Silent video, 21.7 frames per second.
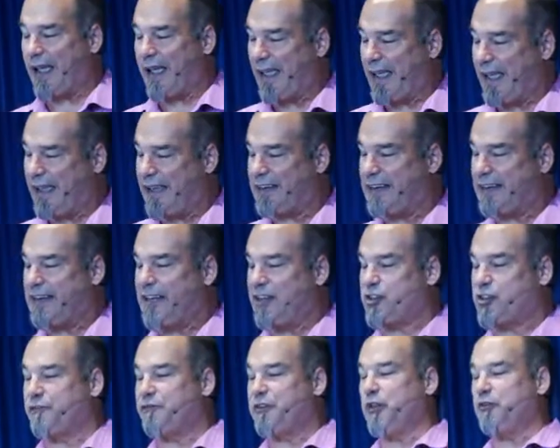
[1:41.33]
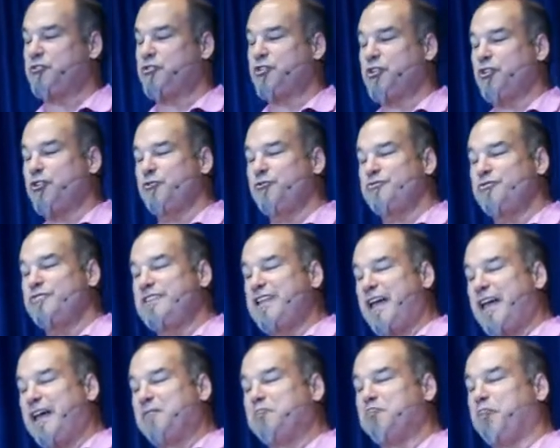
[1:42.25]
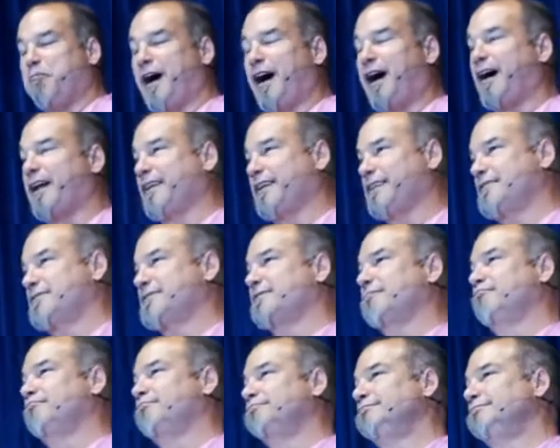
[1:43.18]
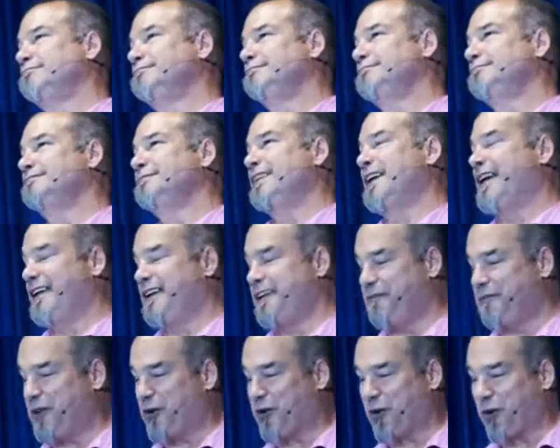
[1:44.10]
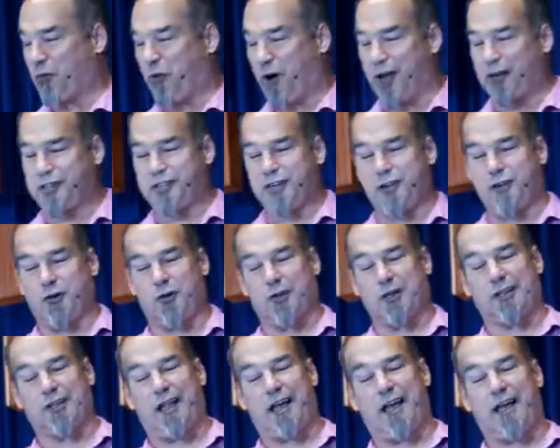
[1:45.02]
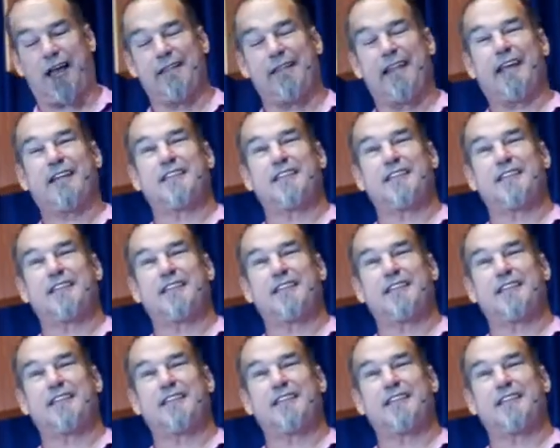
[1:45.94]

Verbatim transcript: handed each of you two dead bodies. And if you're watching online, that